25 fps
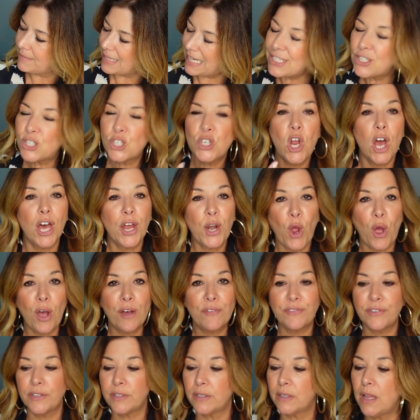It's not
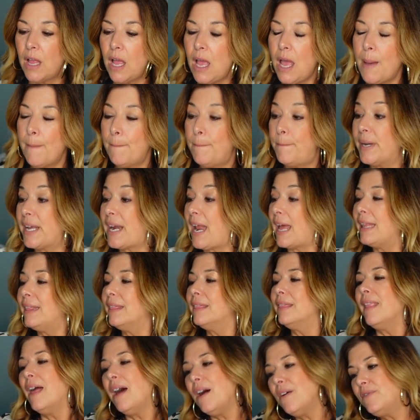awful, but I
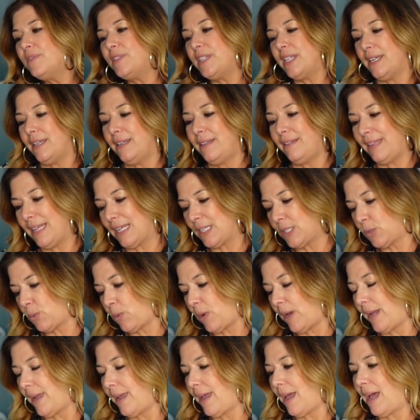loved it, and that's
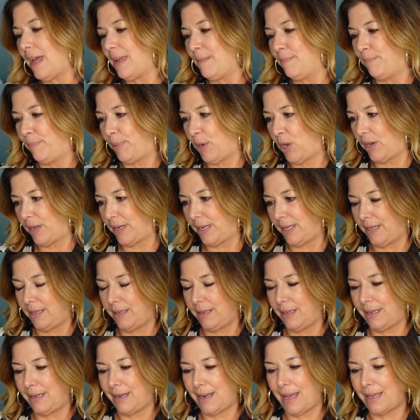why I bought it,
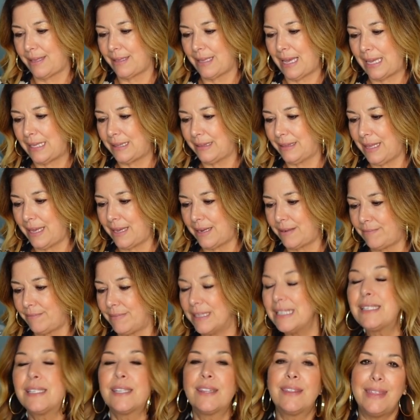and I, I let,
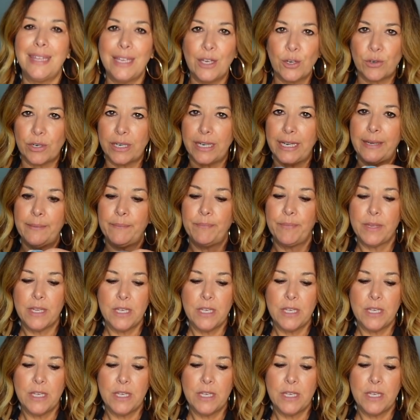it's Theory.